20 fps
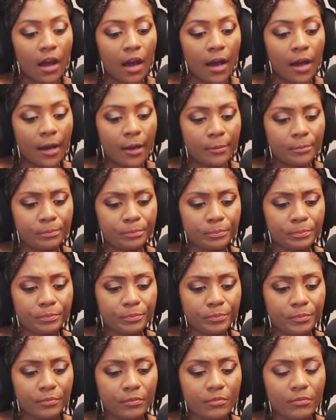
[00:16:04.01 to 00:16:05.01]
Um,
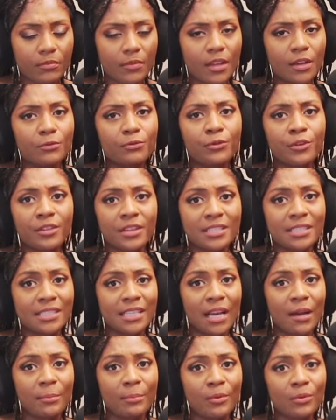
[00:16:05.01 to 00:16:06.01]
for the
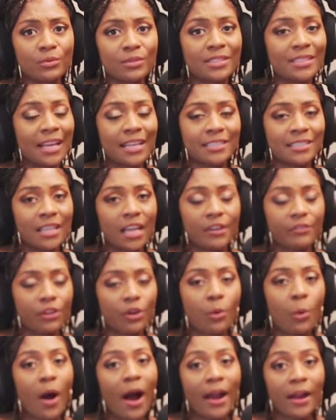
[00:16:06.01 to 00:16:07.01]
samples, that's not a
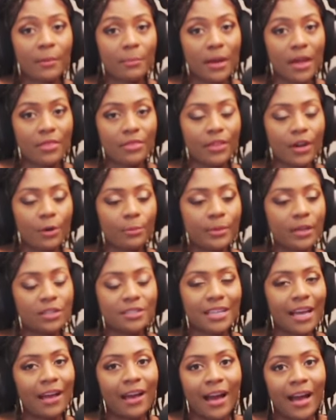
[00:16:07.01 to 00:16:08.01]
requirement though,
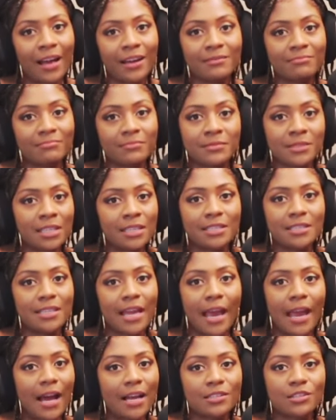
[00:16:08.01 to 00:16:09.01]
because I, I to this
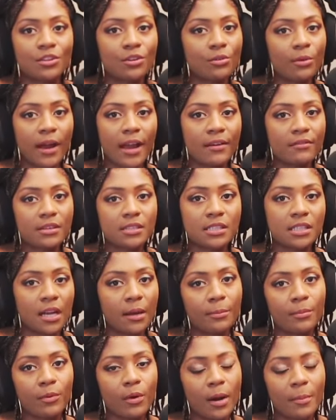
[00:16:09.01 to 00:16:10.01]
day I still don't have a
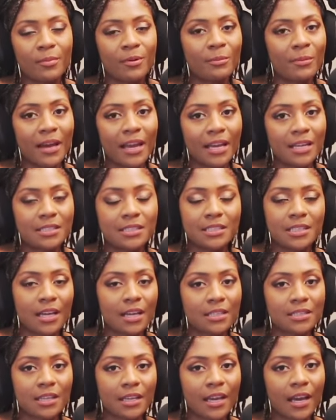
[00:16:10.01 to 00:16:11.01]
sample up on my
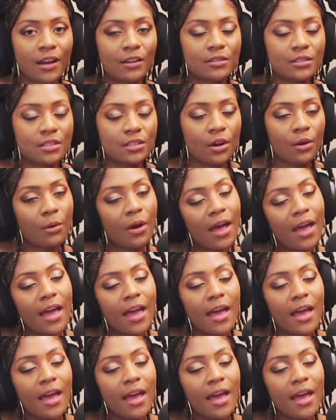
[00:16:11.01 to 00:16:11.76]
ACX account. So,